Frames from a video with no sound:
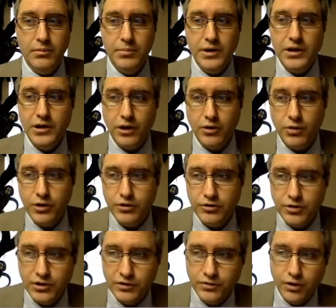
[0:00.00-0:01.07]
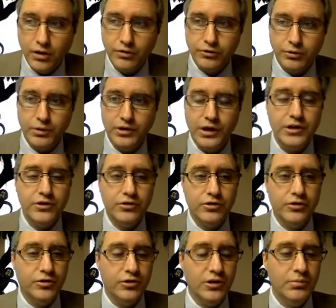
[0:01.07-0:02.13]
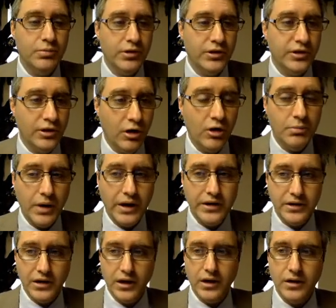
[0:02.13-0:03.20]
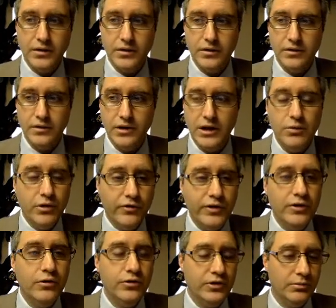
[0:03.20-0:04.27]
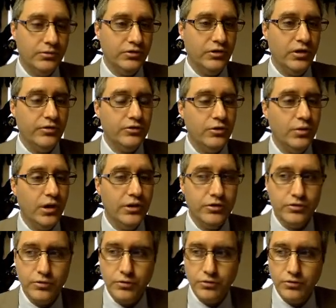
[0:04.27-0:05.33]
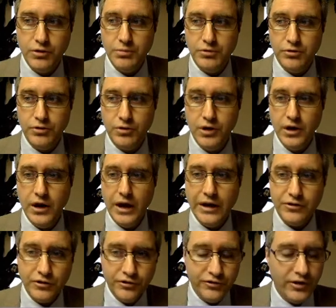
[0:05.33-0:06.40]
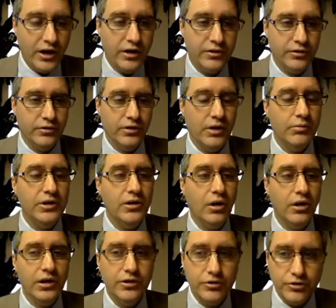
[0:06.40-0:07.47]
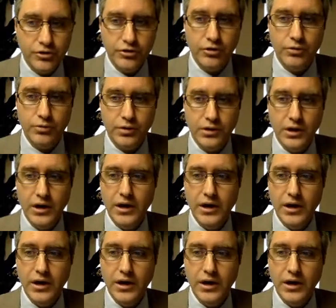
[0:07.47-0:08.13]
being a Christian involves a relationship with the Almighty God. He reveals himself to us through Scripture as a father, and we are his children.